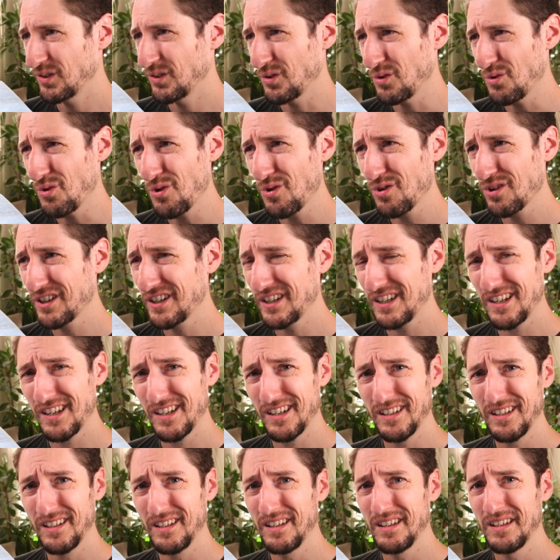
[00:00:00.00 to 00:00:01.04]

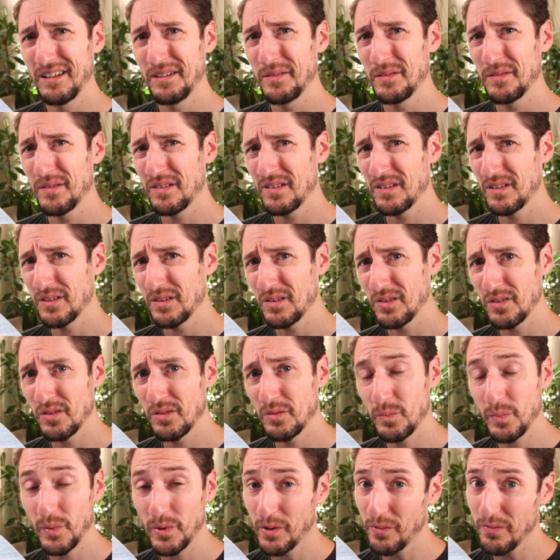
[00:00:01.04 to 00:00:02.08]
Orca?
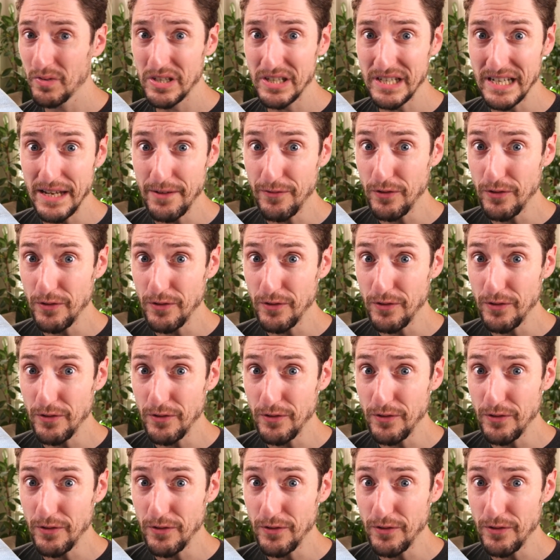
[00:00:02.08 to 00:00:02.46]
But obviously,